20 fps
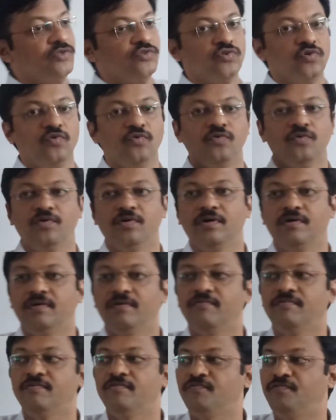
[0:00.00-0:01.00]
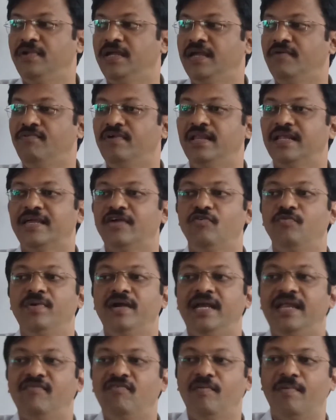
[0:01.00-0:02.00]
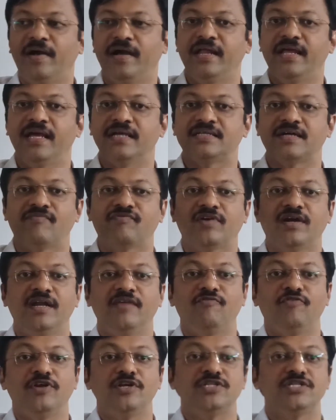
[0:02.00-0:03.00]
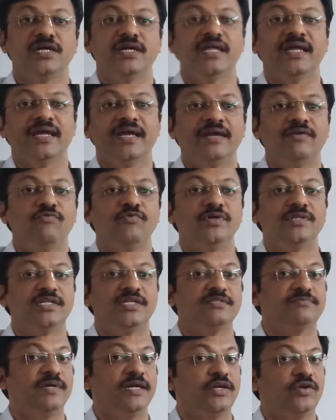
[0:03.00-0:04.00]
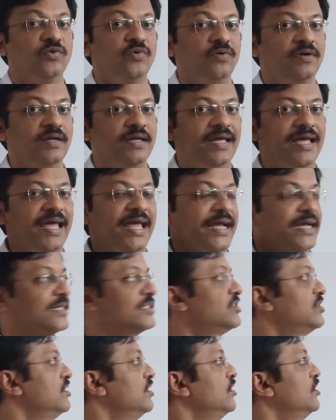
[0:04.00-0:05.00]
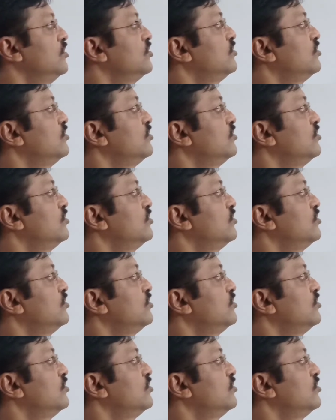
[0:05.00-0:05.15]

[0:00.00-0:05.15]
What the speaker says: So v will give me dv by dx after differentiating it with respect to x.